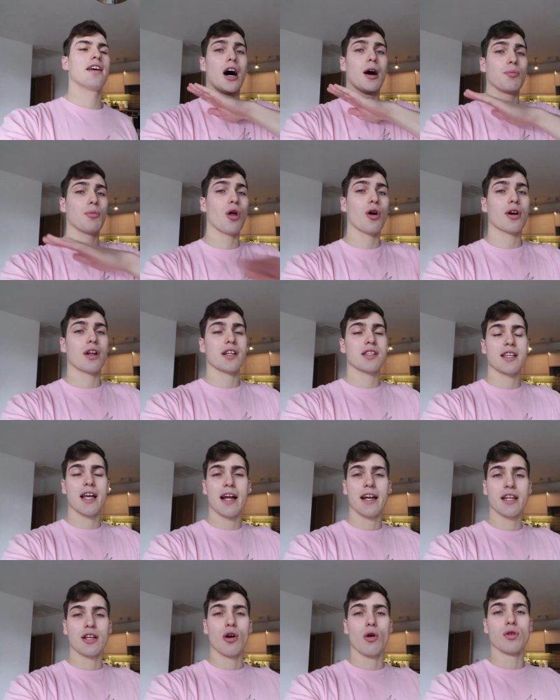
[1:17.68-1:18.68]
I'm not gonna set
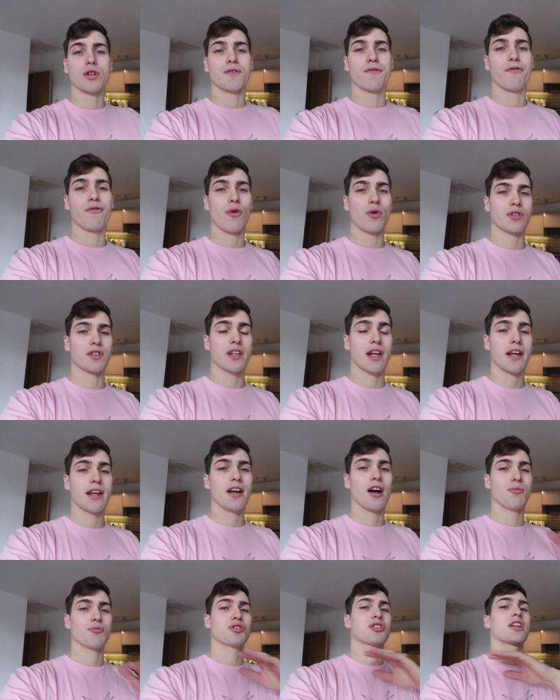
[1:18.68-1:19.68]
any goals for
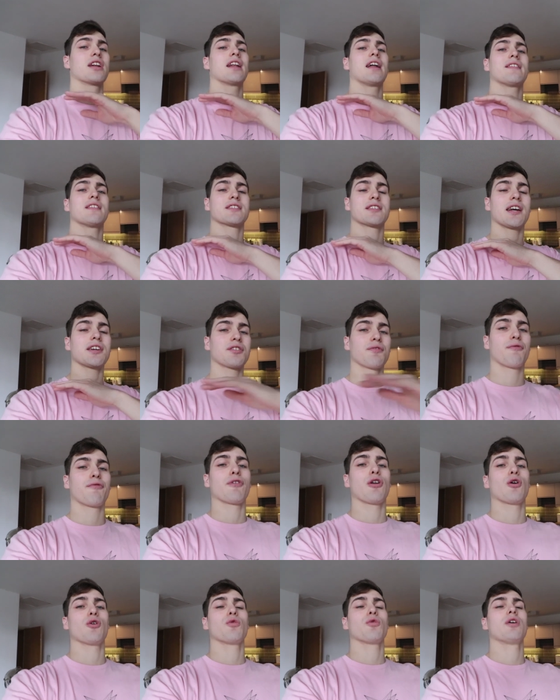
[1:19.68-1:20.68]
today. I'm just gonna let the session
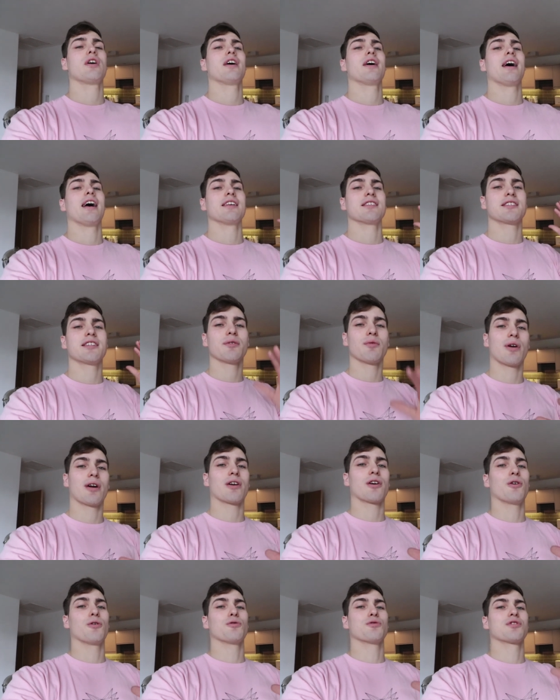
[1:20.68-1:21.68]
flow and see where
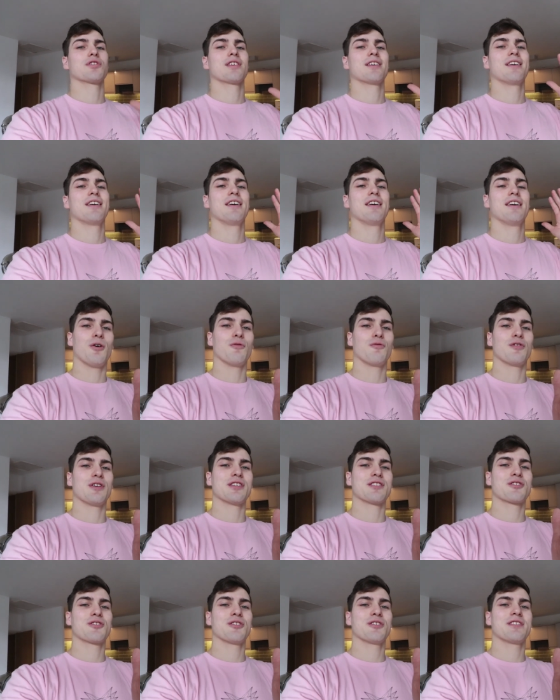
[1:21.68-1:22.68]
it goes. Hopefully
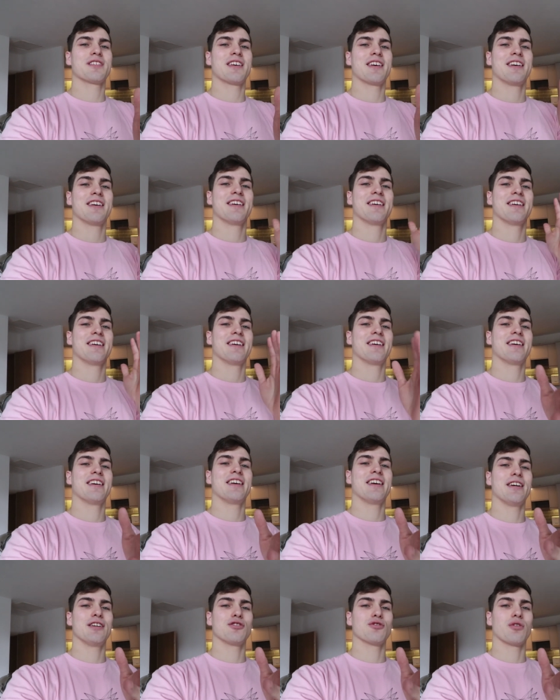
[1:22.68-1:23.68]
it's good.
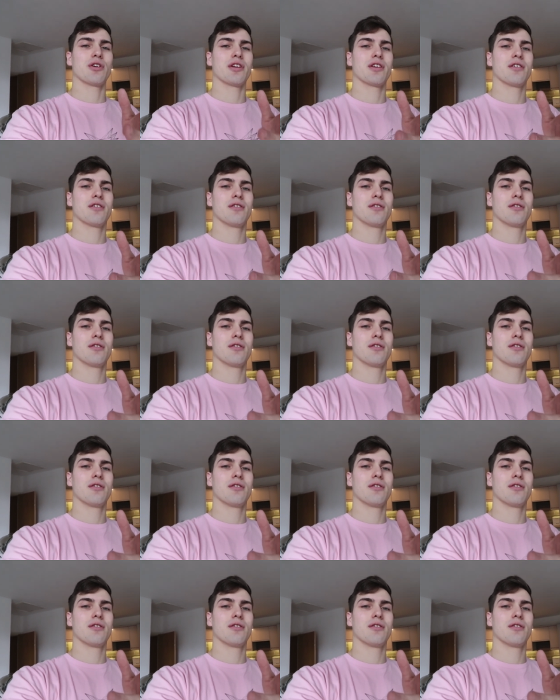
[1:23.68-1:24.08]
Enjoy it.